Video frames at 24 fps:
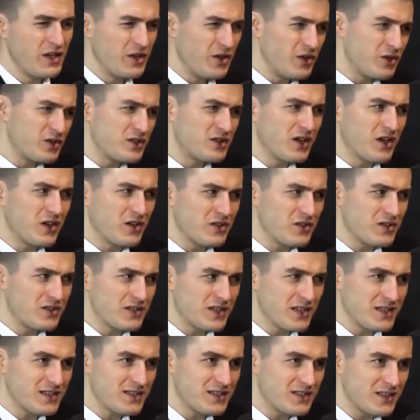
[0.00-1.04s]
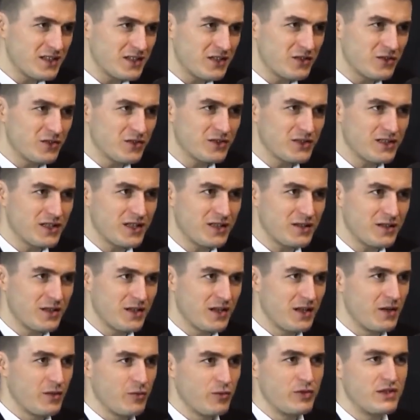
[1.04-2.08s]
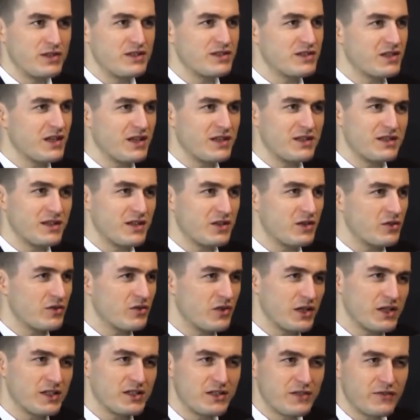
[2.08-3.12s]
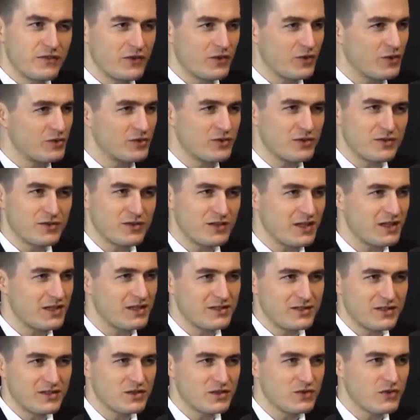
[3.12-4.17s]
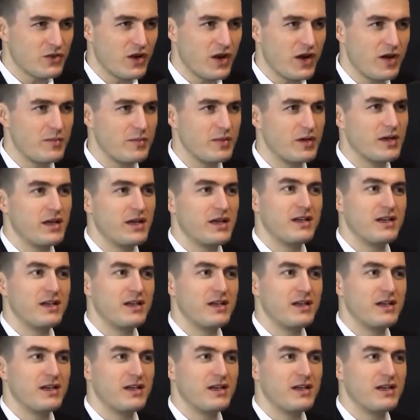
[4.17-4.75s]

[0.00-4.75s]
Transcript: You could tell there's like signals that we send that are like difficult to kind of describe.